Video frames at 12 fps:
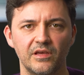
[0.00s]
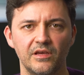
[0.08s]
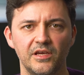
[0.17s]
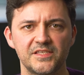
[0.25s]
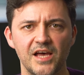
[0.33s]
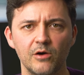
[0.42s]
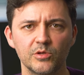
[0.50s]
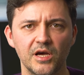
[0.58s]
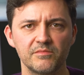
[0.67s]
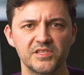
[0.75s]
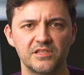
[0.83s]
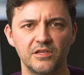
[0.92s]
Its
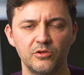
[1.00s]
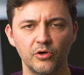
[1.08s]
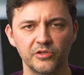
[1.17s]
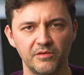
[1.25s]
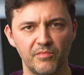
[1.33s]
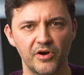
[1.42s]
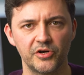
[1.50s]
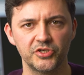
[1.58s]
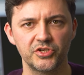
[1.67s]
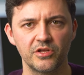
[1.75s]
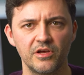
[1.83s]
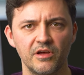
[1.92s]
outcomes did not
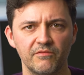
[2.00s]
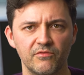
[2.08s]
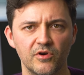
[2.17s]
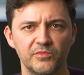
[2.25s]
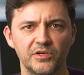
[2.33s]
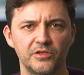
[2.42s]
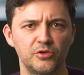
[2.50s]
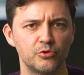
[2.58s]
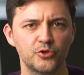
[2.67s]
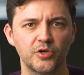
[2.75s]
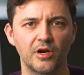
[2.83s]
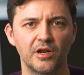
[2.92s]
emerge from the
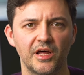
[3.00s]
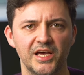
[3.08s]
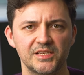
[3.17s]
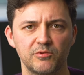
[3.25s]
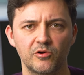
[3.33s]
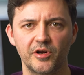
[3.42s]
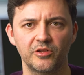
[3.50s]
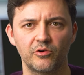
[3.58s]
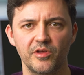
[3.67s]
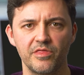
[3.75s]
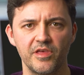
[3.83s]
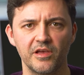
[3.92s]
usual exploratory
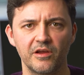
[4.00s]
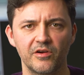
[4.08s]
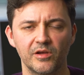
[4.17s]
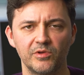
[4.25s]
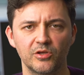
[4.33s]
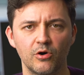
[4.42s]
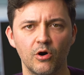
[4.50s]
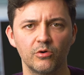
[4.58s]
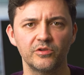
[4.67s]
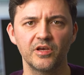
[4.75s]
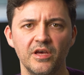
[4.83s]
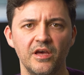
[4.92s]
tinkering with
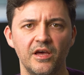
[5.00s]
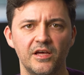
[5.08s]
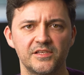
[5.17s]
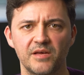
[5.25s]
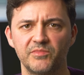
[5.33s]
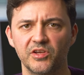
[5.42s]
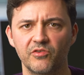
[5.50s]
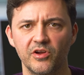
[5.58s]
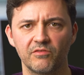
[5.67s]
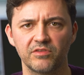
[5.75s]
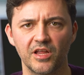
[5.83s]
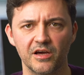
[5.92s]
code and some degree
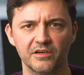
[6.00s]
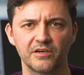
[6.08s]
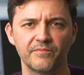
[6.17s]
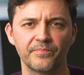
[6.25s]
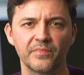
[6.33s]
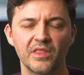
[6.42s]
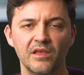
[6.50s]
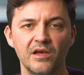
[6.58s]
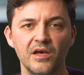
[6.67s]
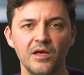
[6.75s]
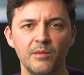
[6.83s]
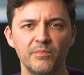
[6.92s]
of luck.
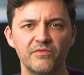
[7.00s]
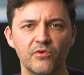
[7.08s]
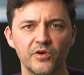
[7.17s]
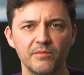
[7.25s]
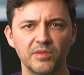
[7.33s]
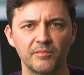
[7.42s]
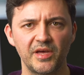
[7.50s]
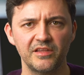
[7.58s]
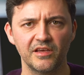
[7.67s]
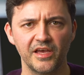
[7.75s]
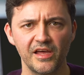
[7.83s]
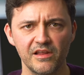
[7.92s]
Before
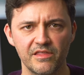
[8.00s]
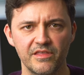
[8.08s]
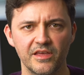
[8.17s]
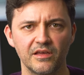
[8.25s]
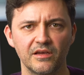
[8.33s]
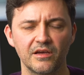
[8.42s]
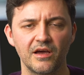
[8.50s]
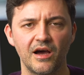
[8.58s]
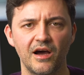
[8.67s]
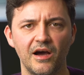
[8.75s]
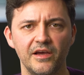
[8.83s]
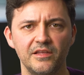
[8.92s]
implementing anything,
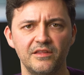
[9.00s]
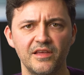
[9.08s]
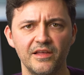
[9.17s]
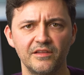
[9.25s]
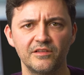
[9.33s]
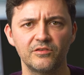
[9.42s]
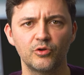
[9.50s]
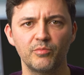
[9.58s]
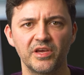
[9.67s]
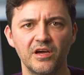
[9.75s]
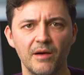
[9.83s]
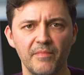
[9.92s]
I intended to
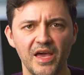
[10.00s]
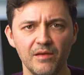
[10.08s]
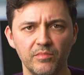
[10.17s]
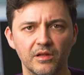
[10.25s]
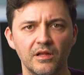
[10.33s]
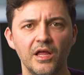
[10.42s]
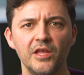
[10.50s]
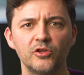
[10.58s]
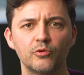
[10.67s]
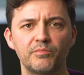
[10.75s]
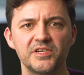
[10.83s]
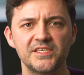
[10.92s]
become able to
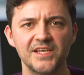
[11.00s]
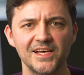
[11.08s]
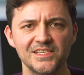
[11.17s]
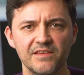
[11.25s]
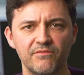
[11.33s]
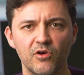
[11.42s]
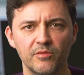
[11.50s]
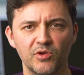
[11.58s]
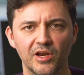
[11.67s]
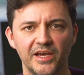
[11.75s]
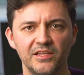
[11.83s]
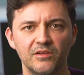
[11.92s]
precisely
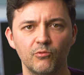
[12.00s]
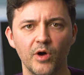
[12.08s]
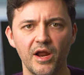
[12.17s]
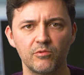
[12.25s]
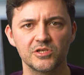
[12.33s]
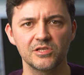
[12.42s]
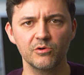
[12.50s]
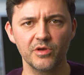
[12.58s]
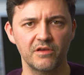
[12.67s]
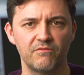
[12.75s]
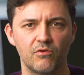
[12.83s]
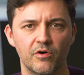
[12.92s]
formulate what I was
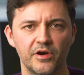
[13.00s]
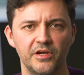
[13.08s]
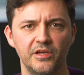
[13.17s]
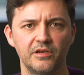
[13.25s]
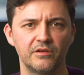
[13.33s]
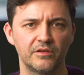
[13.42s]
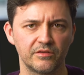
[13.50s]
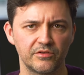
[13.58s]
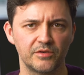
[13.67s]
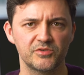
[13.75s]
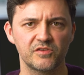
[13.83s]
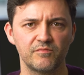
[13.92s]
looking for in
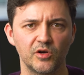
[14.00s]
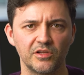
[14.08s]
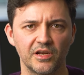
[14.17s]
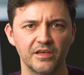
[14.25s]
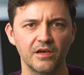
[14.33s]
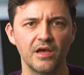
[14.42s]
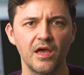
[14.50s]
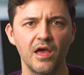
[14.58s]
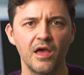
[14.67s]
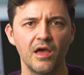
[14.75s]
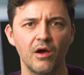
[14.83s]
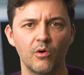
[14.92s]
terms of modeling
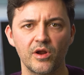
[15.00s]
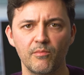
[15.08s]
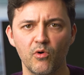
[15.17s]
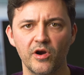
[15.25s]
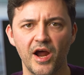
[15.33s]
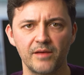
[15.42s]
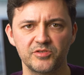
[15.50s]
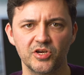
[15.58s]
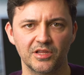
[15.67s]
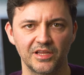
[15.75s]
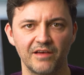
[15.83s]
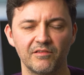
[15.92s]
on a more
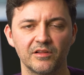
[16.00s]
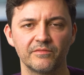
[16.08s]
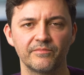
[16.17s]
abstract level.